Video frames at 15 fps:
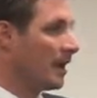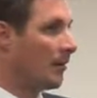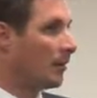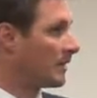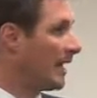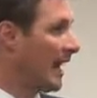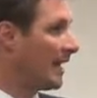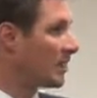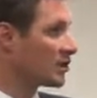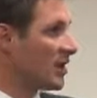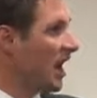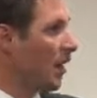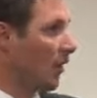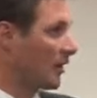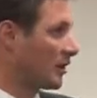But that is
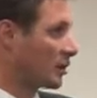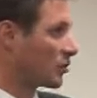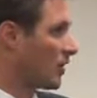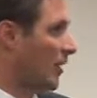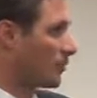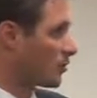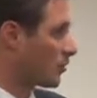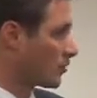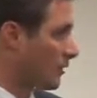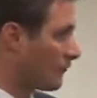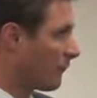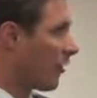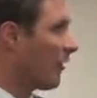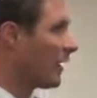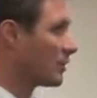not what the Scripture is
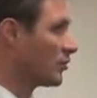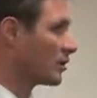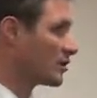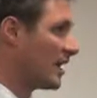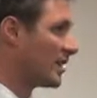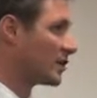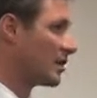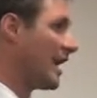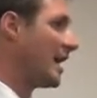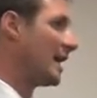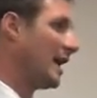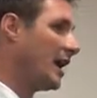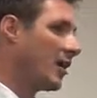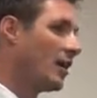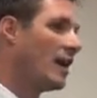referring to. It's not
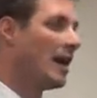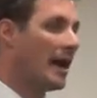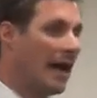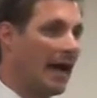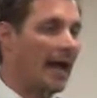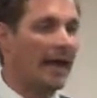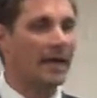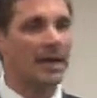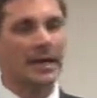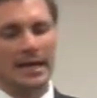saying here, hey,